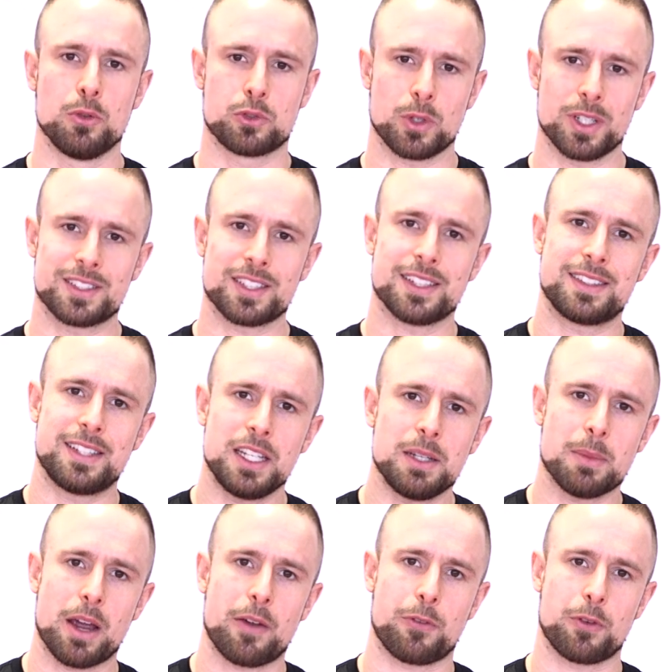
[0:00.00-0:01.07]
So it's a
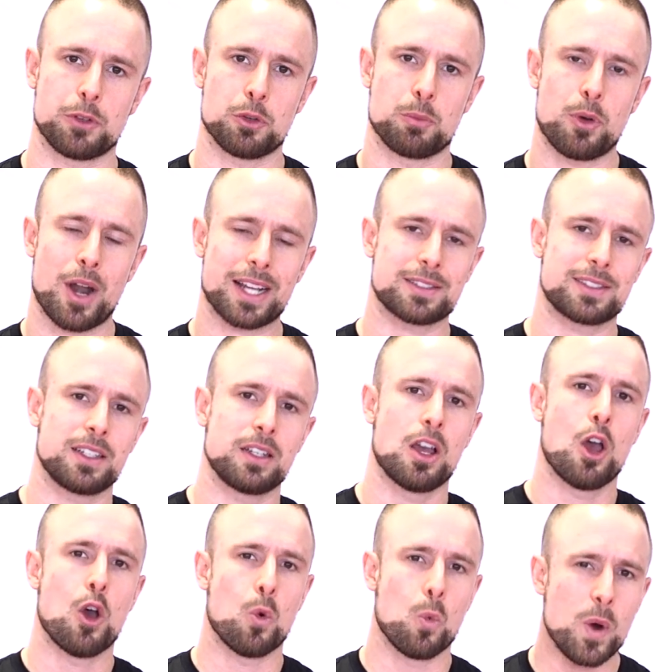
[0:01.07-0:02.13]
team effort. You're practicing
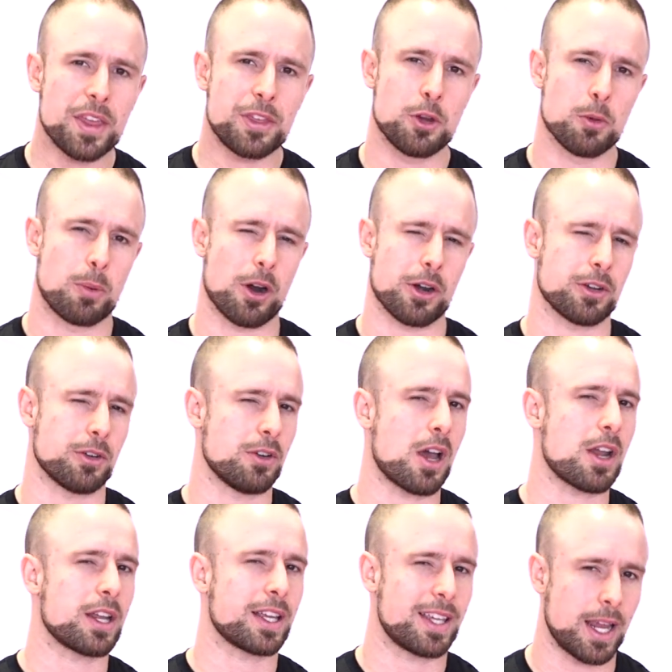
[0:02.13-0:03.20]
with your partner,
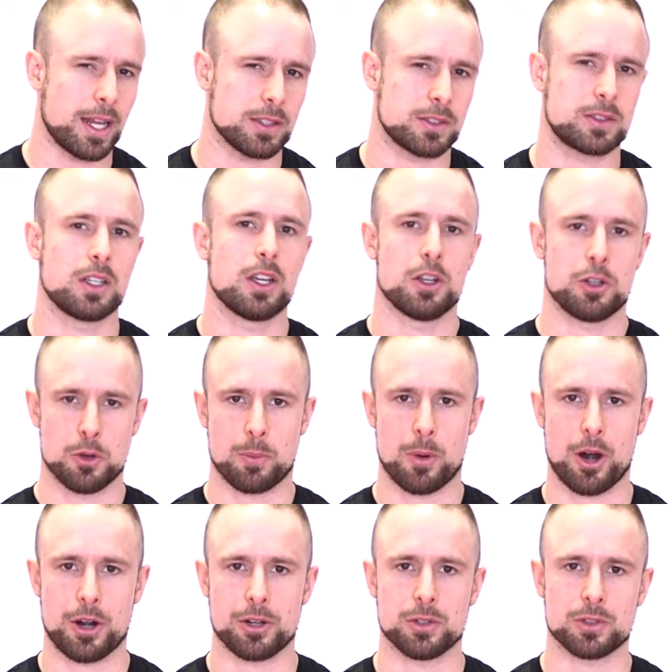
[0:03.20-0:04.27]
not against your
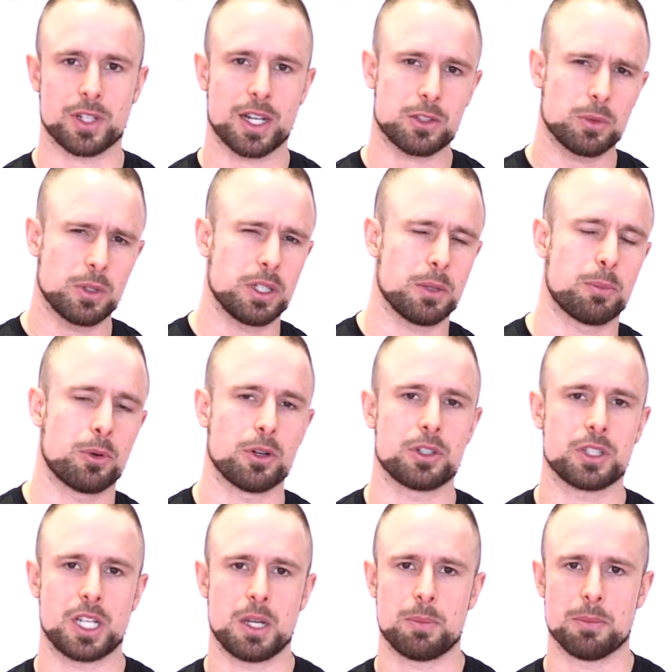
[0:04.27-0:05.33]
partner. So that's really
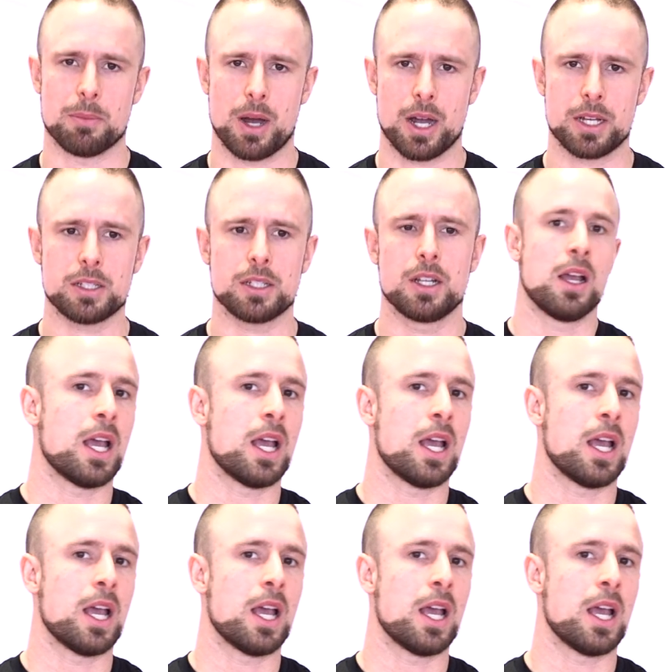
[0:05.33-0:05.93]
important to keep in mind.